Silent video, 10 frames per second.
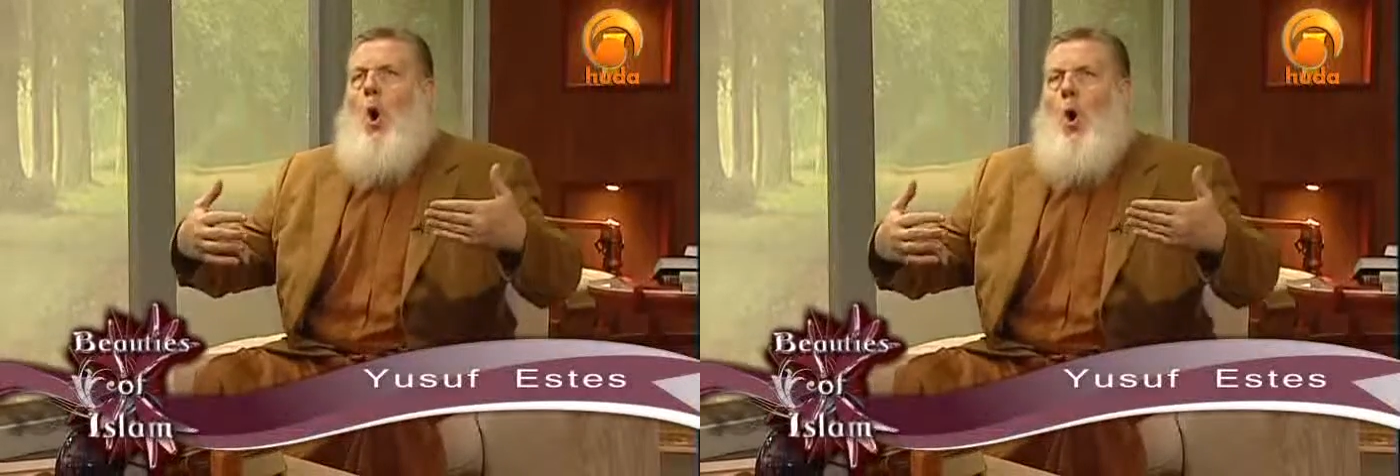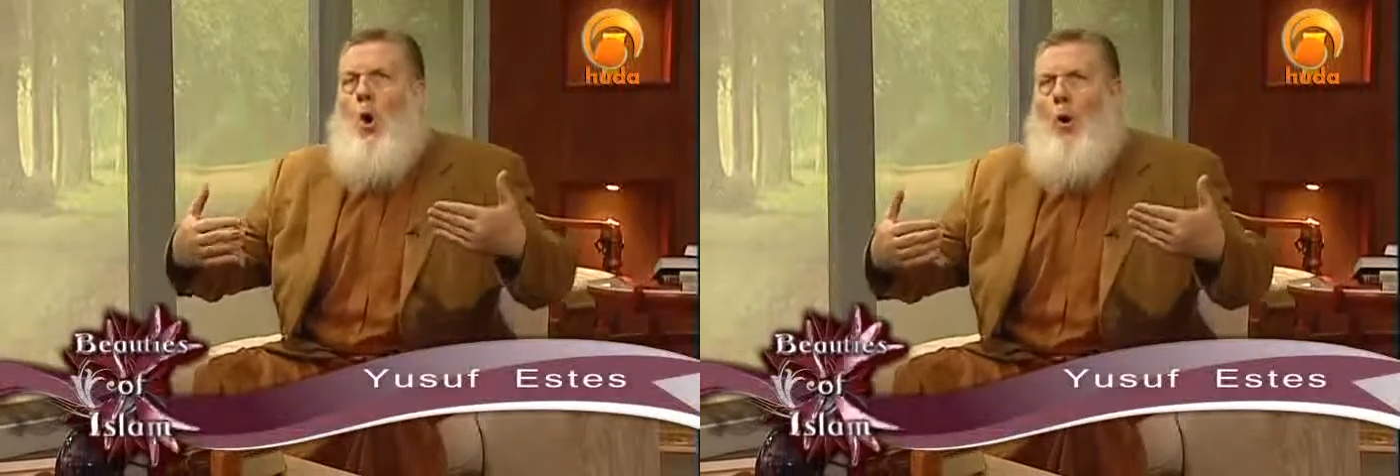
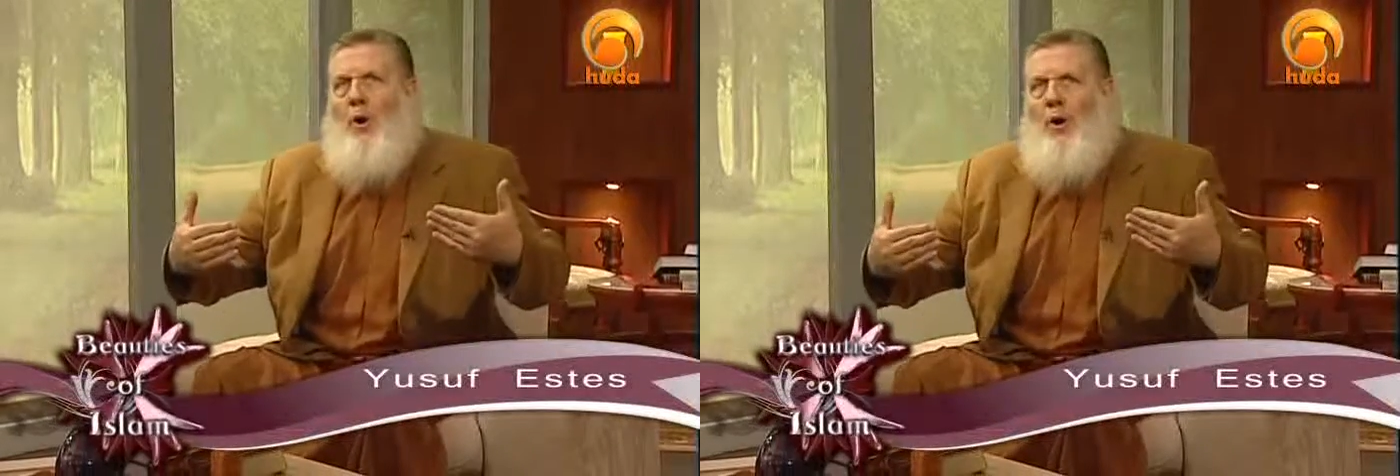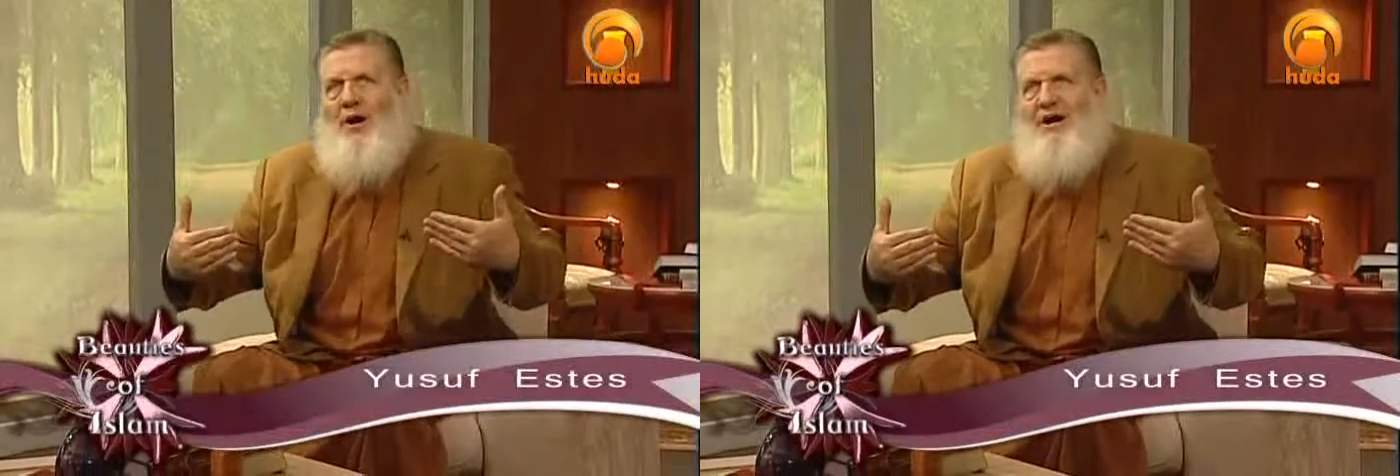or
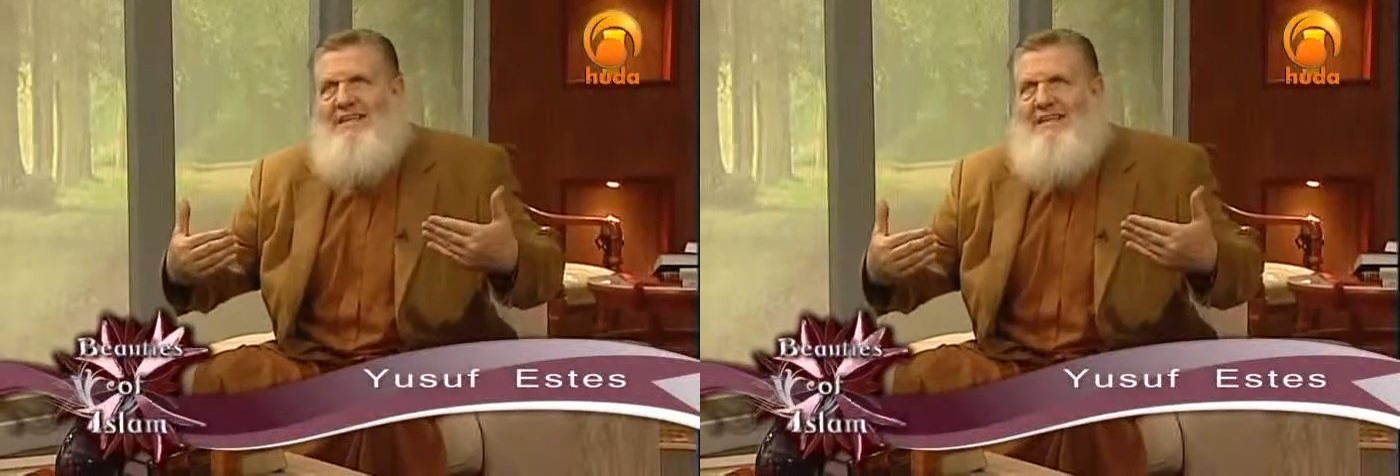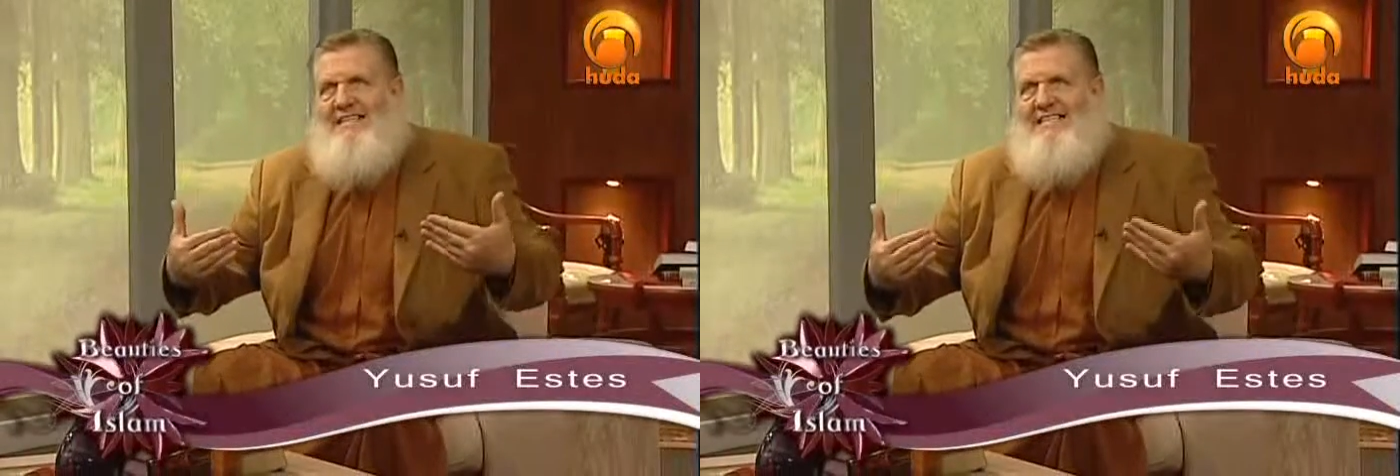
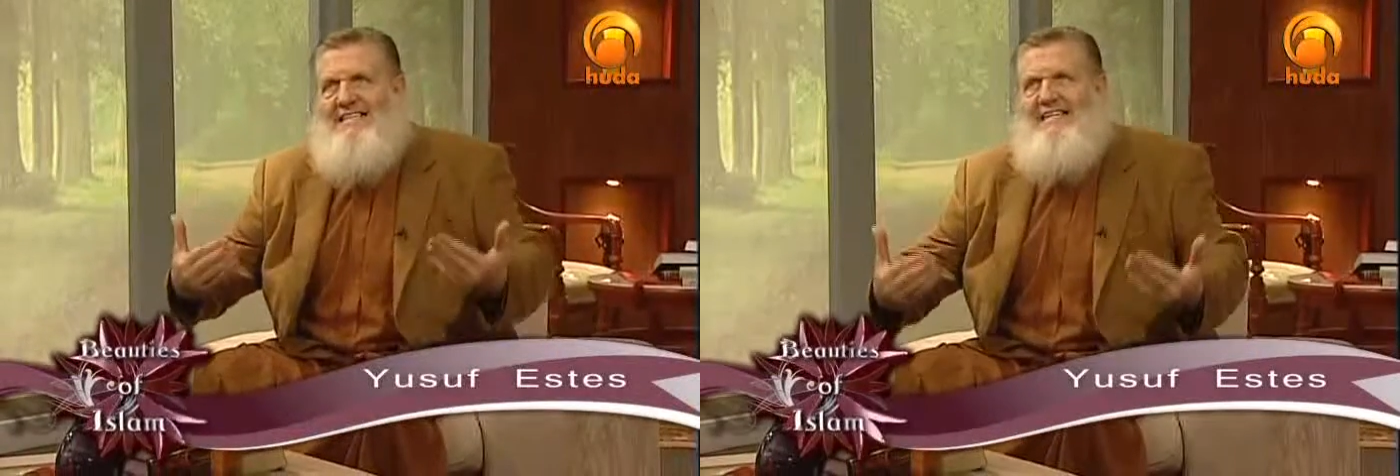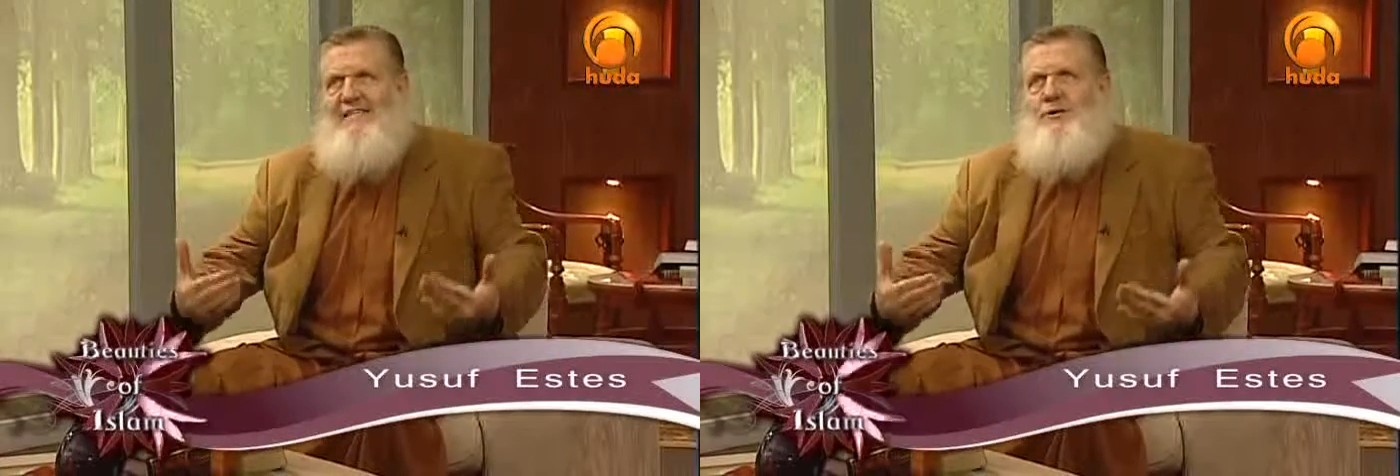
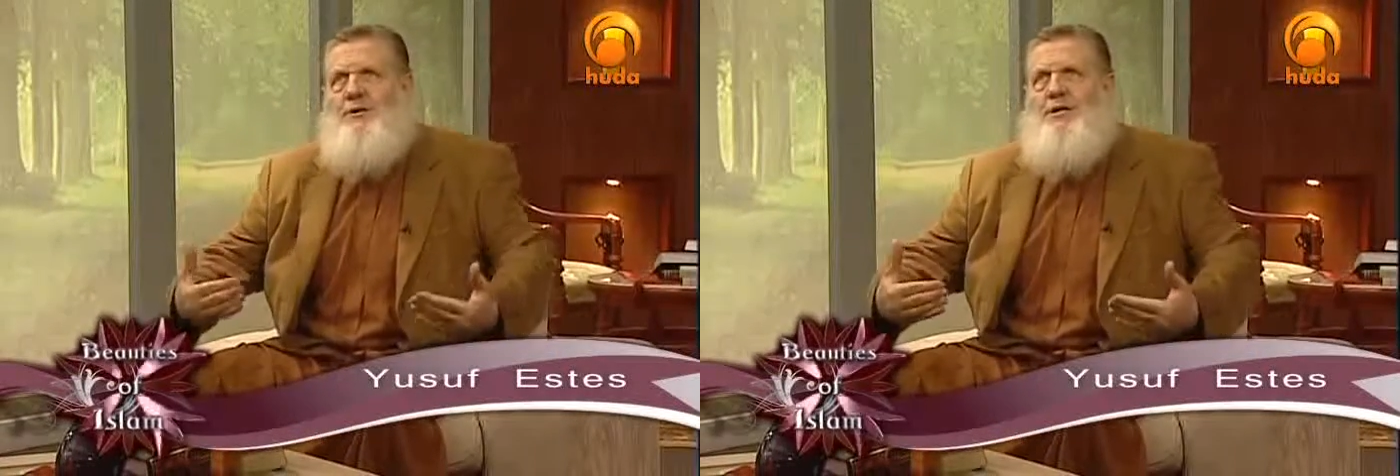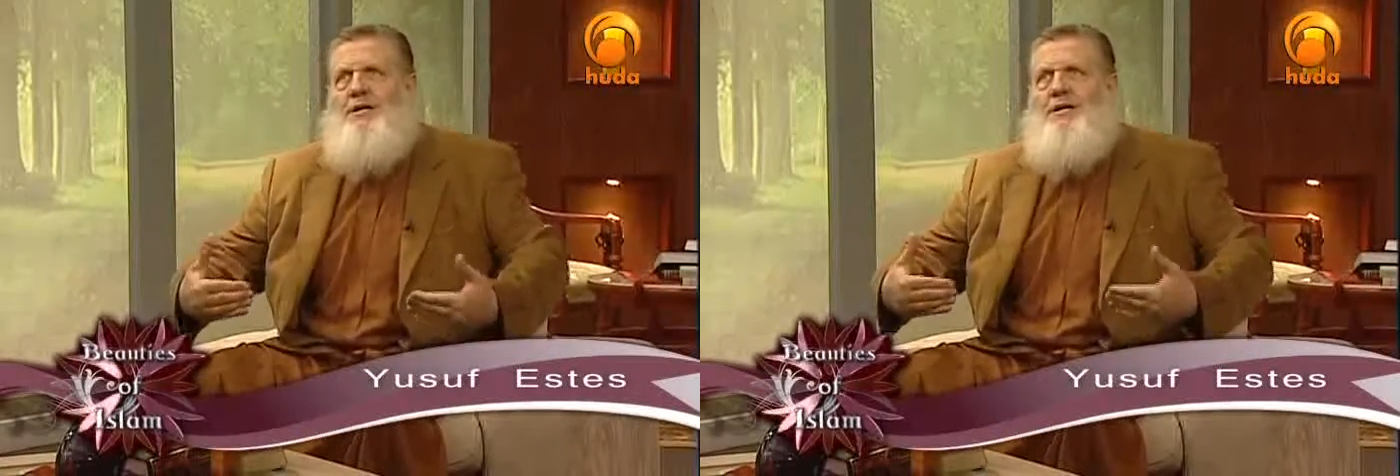
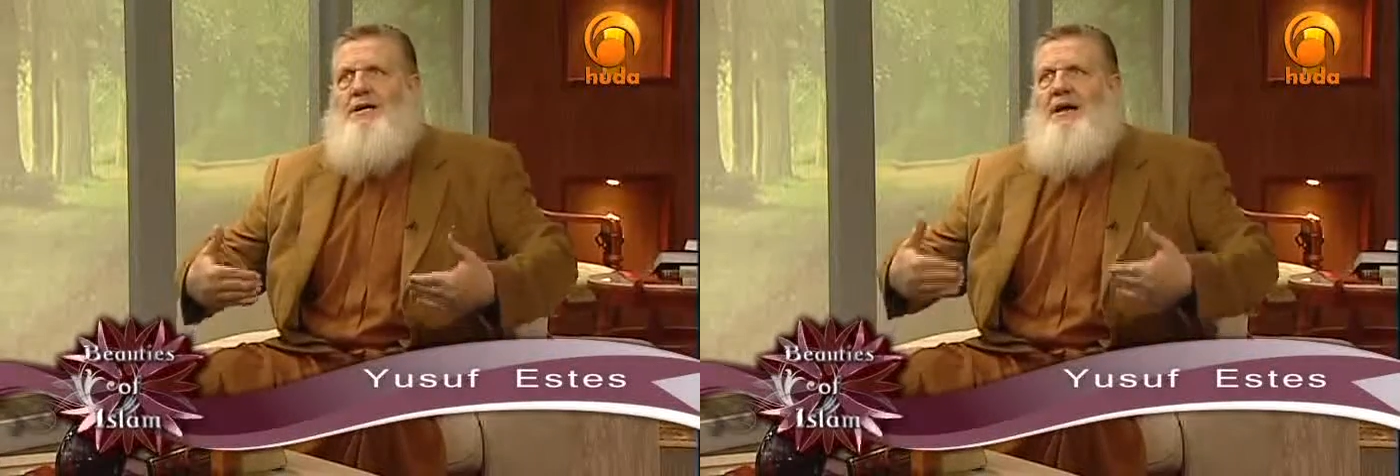continuing